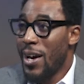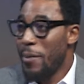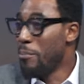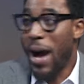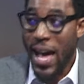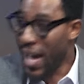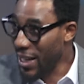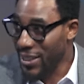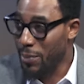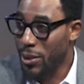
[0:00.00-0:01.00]
bias
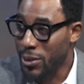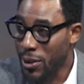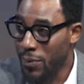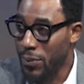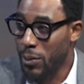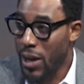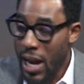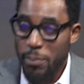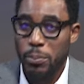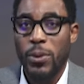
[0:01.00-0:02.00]
that must come from it
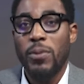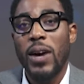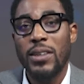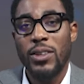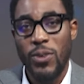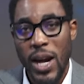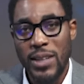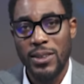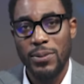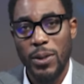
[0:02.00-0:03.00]
and provide the
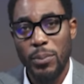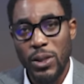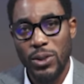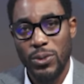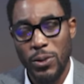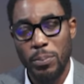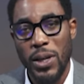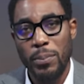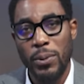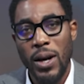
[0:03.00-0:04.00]
right information to
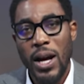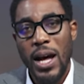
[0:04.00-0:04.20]
people.